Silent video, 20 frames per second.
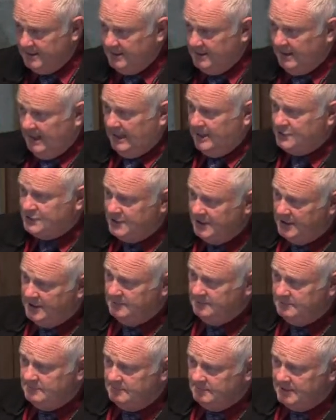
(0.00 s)
Hey,
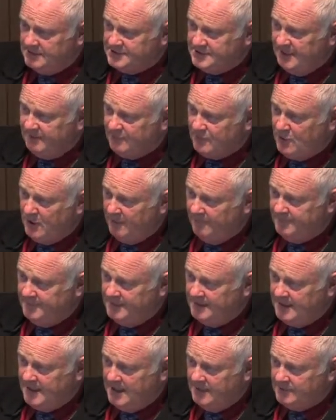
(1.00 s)
Gene, let's have coffee
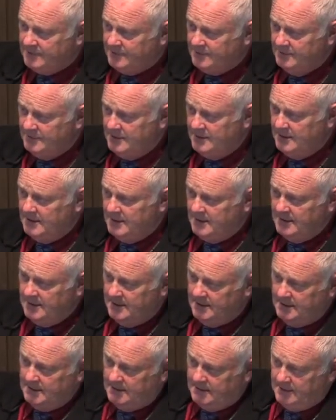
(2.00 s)
together.
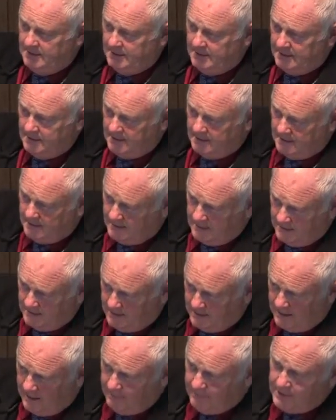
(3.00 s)

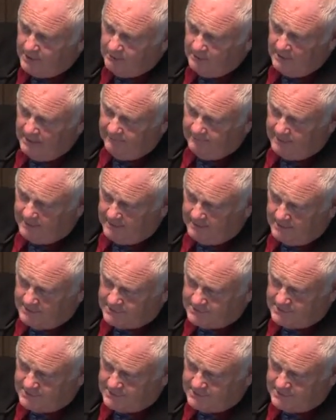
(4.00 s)
How are you living these